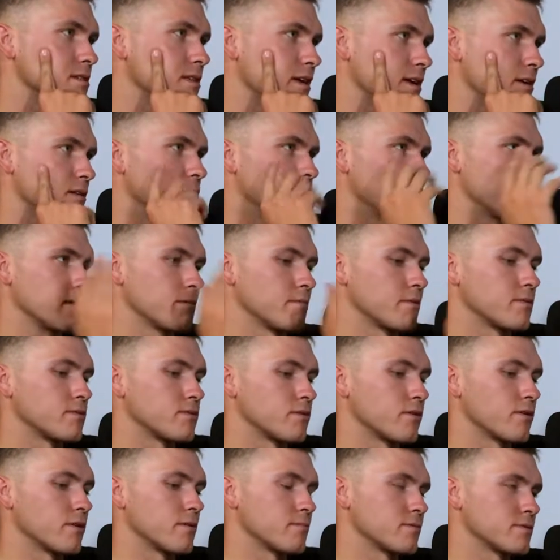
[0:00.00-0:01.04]
Like only about
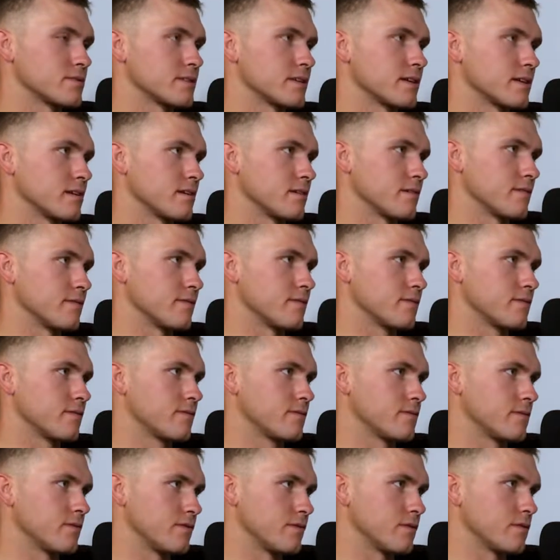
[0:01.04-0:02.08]
30% of
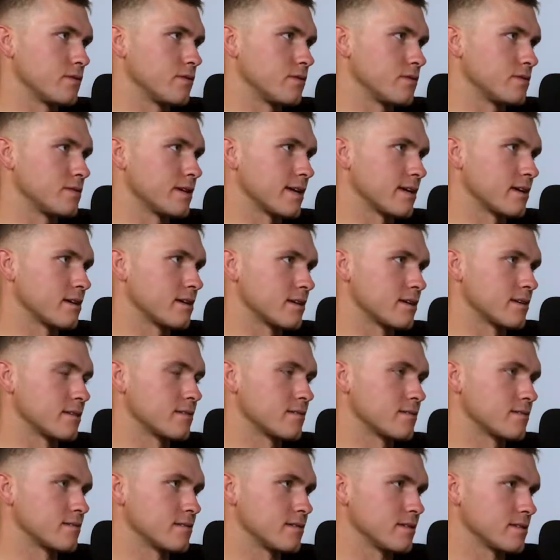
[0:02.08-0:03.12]
the food you take in
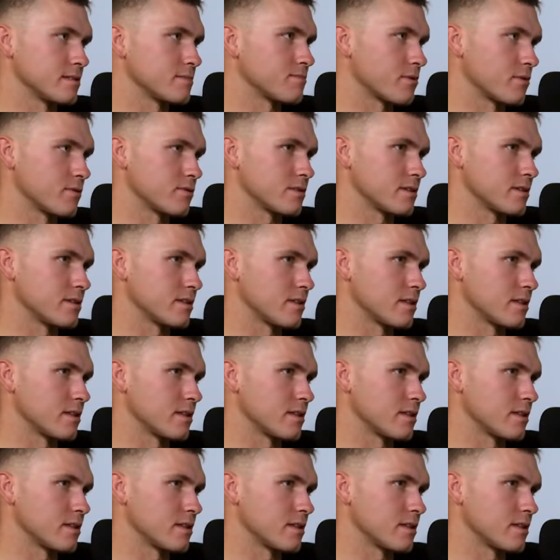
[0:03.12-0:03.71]
is protein,